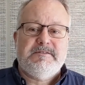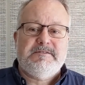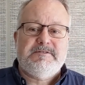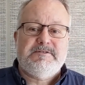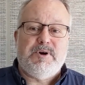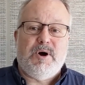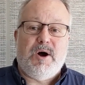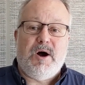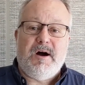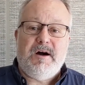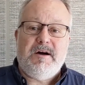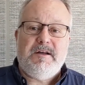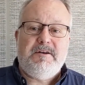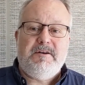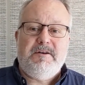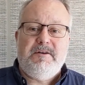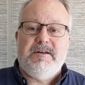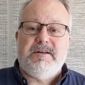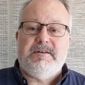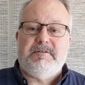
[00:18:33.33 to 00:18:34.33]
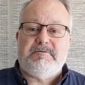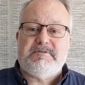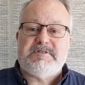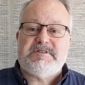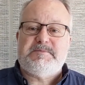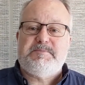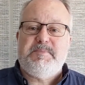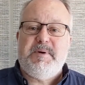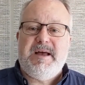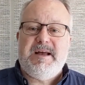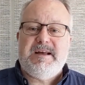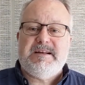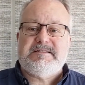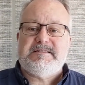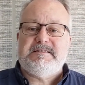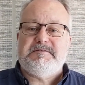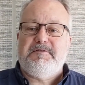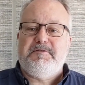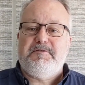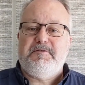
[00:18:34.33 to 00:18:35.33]
to honor and respect
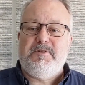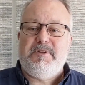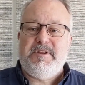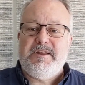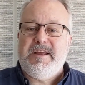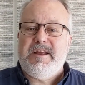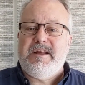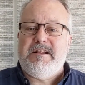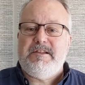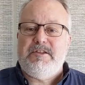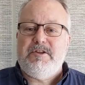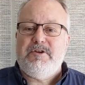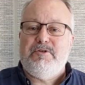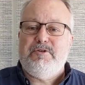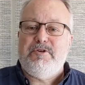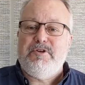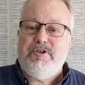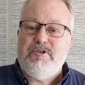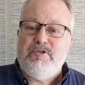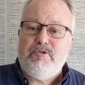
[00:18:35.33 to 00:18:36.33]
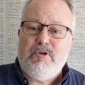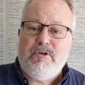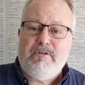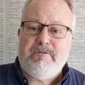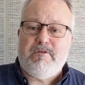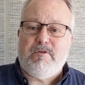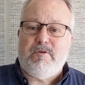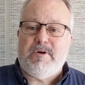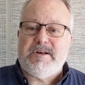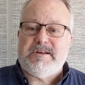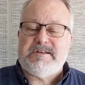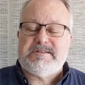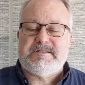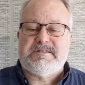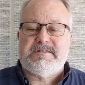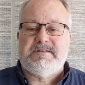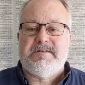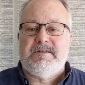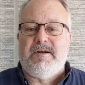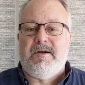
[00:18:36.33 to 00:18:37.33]
and fully include your
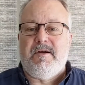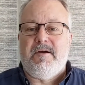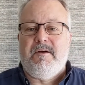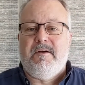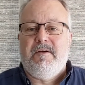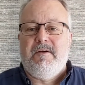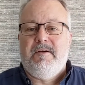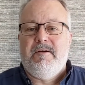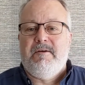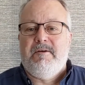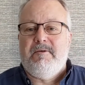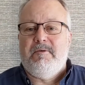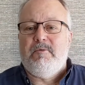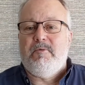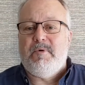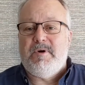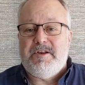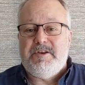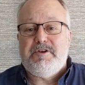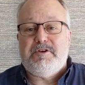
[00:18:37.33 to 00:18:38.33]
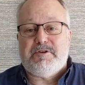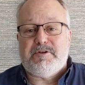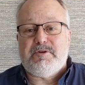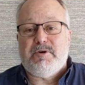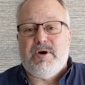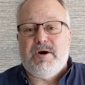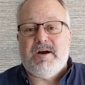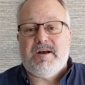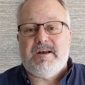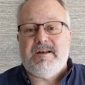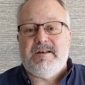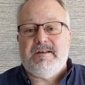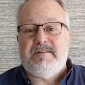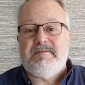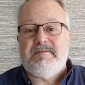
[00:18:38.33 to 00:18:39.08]
voice when you're talking.